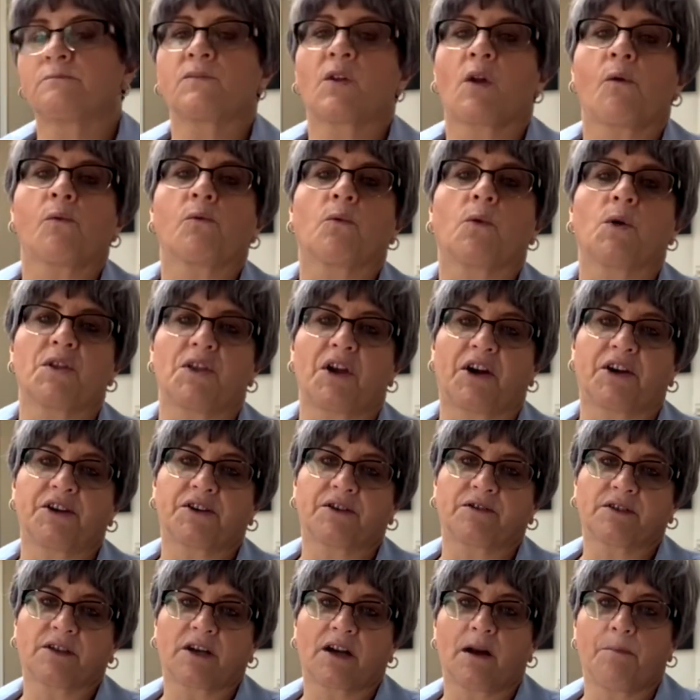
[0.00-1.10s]
with our
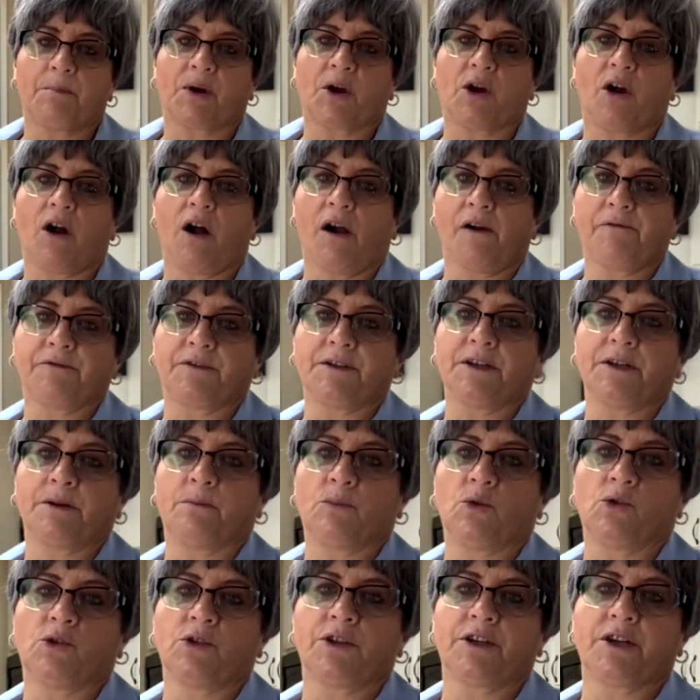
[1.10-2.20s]
cup of coffee in the
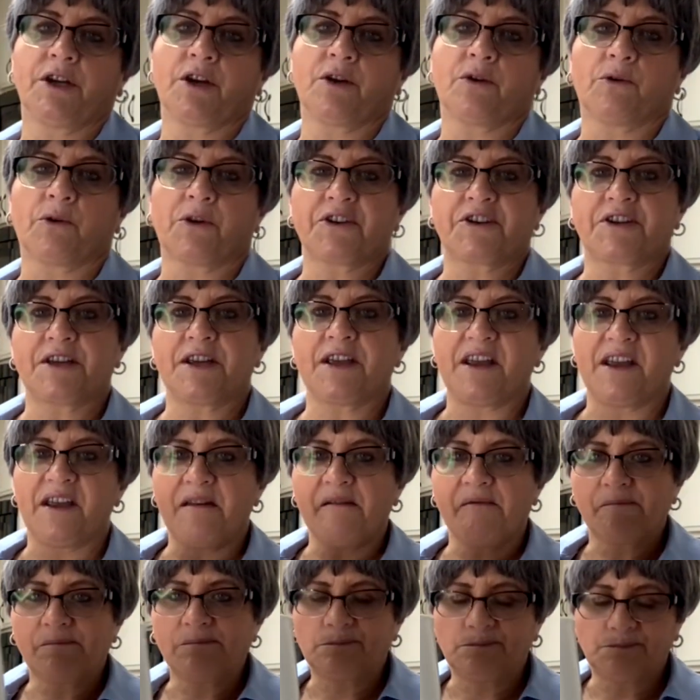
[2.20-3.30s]
morning or tea.
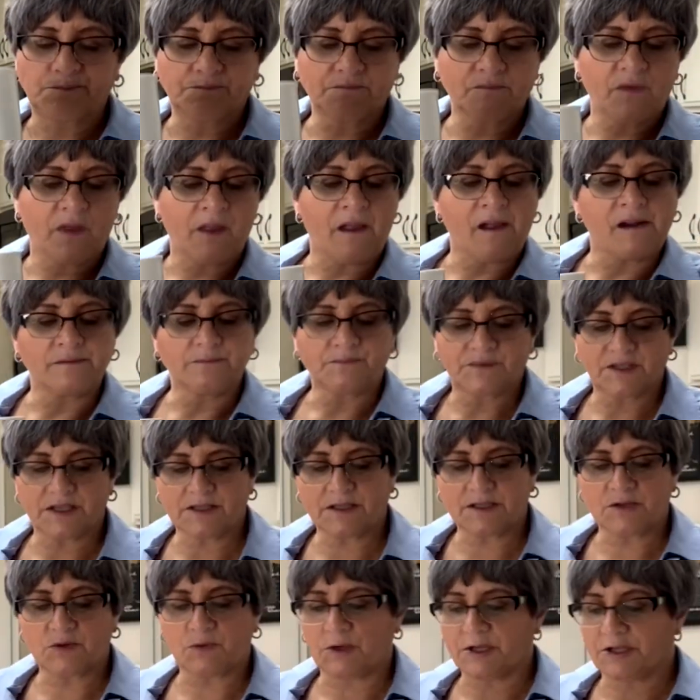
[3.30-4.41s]
This
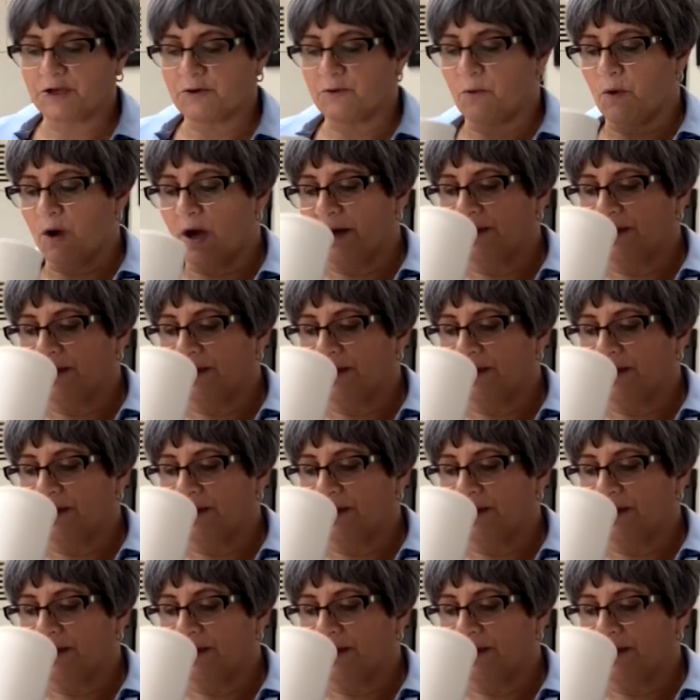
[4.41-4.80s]
is what you want.